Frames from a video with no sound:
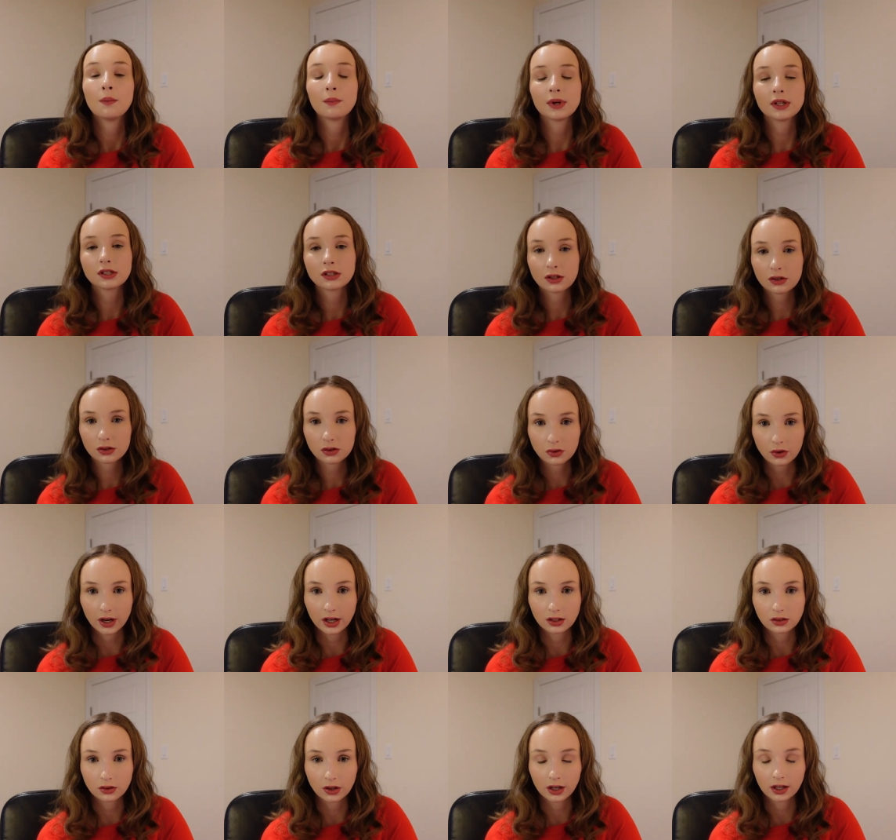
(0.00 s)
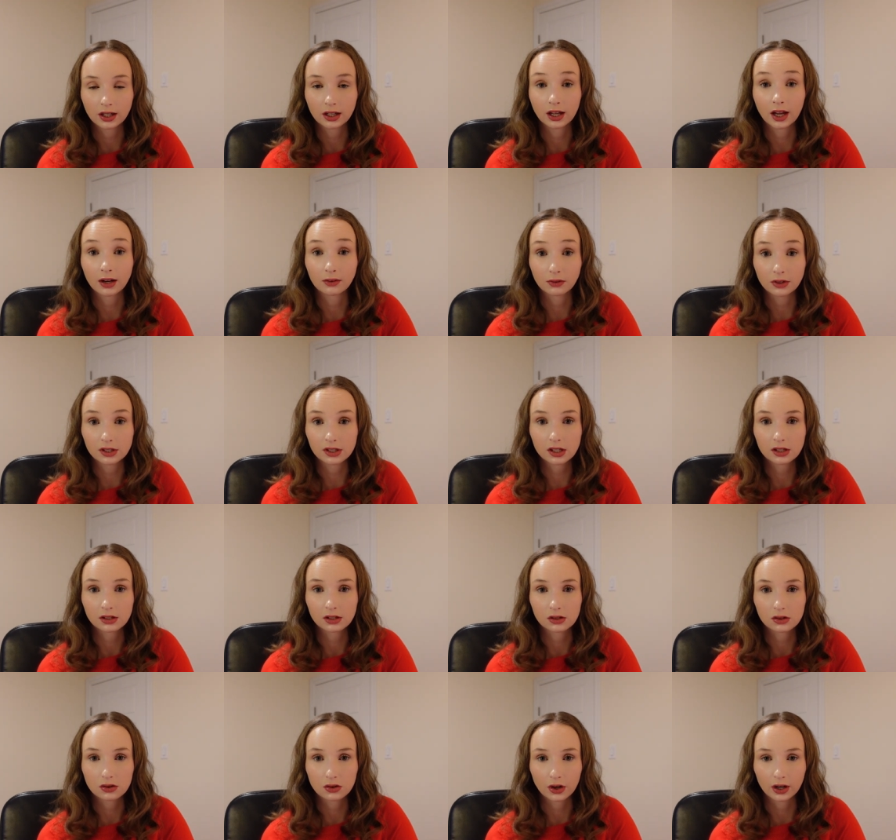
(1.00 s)
but still strength training and
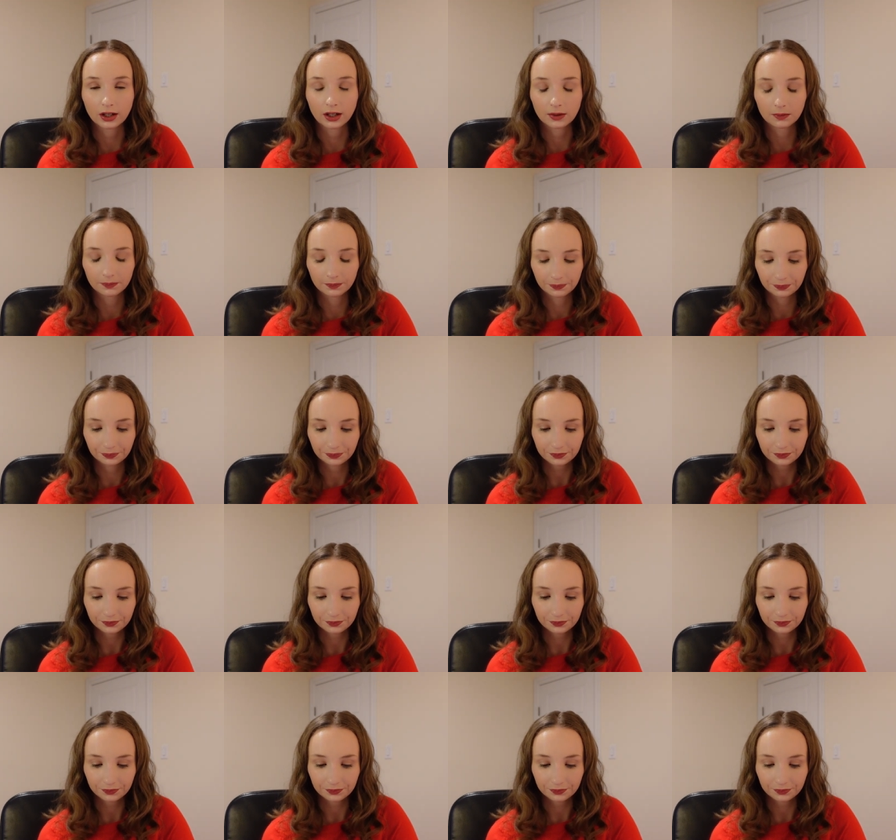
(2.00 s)
resistance training,